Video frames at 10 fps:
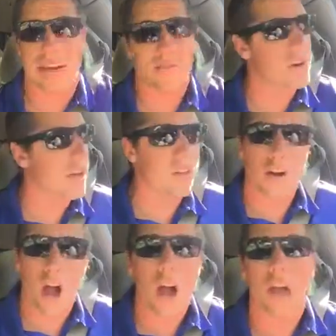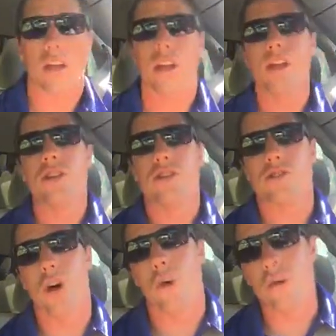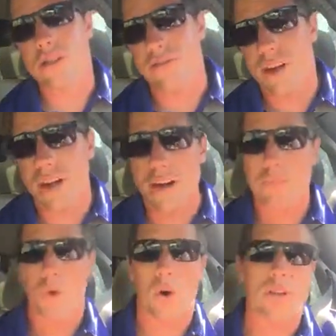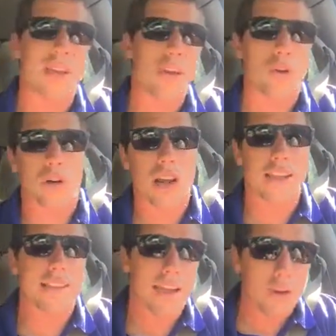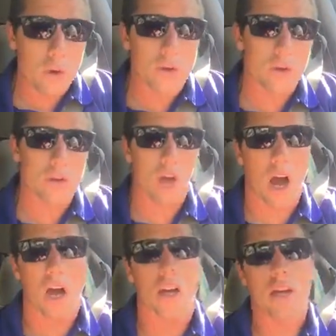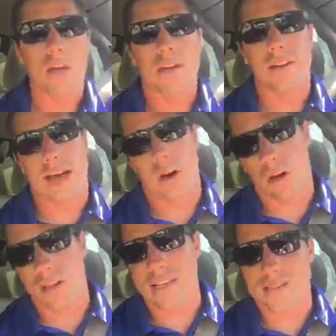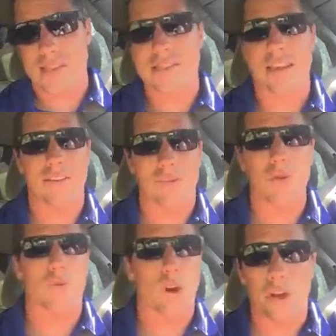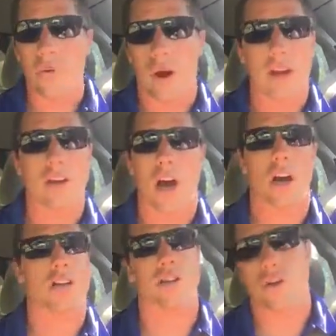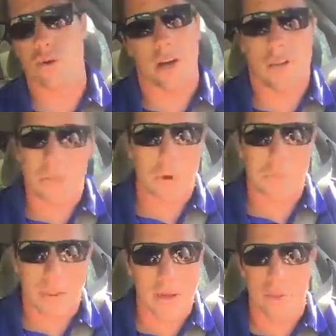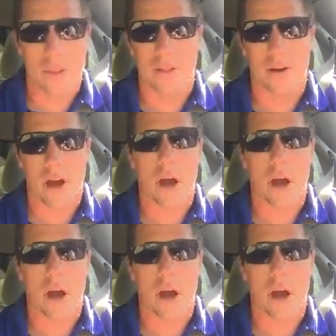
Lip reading: and every other dog. So it's very important that you create that neutral dog. Now, unless that's if you really want a dog to do nothing but play with other